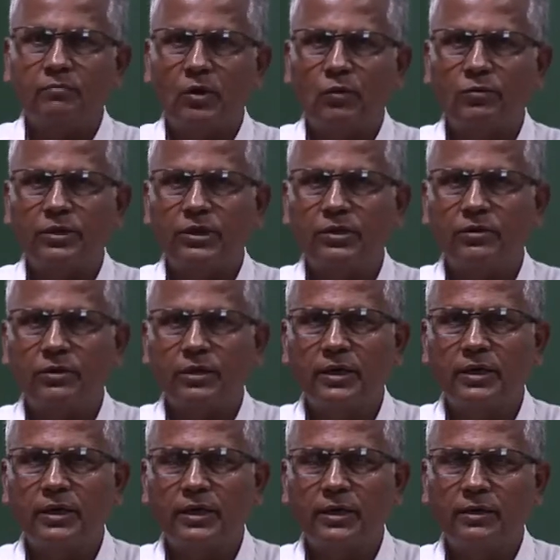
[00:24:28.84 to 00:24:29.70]
mounted
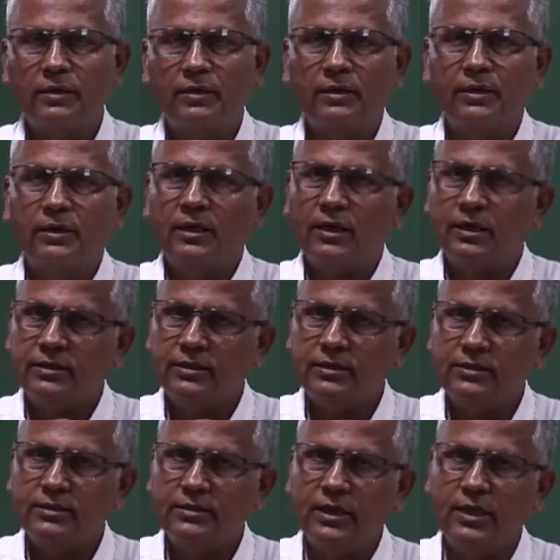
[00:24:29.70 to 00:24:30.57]
on a rail and
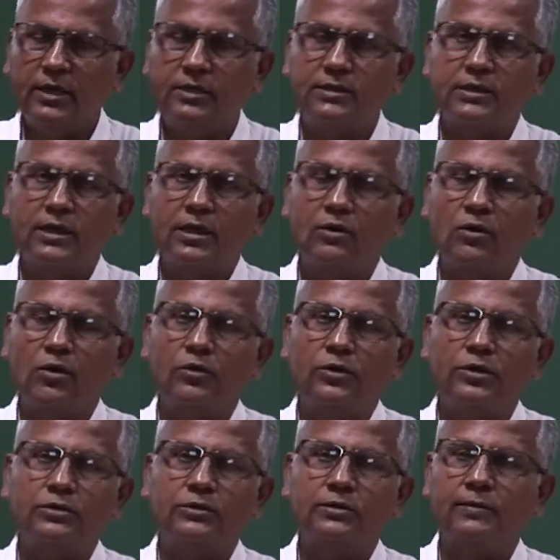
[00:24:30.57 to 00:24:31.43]
these rails are
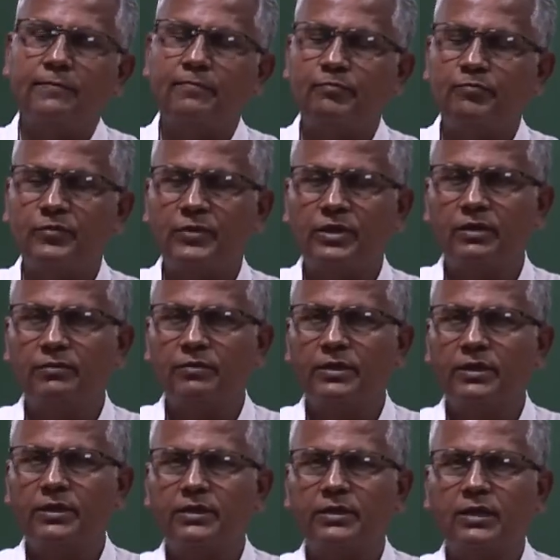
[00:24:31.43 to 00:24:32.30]
always
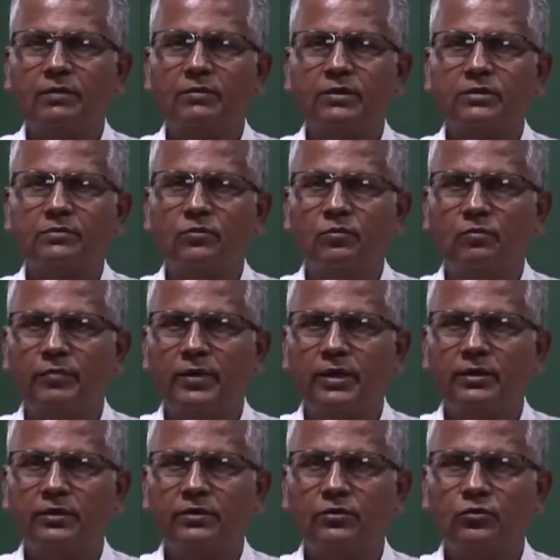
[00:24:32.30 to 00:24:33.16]
given a traverse
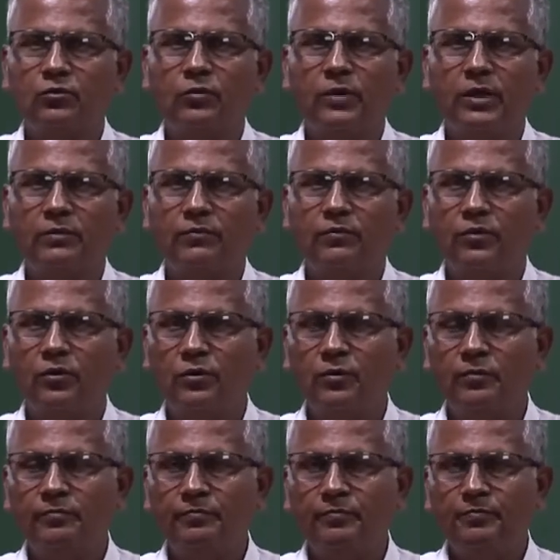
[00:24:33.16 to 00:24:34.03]
movement to and
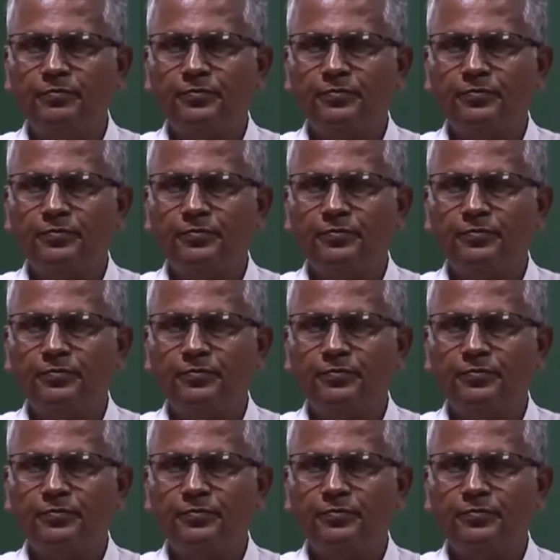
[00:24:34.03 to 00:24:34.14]
fro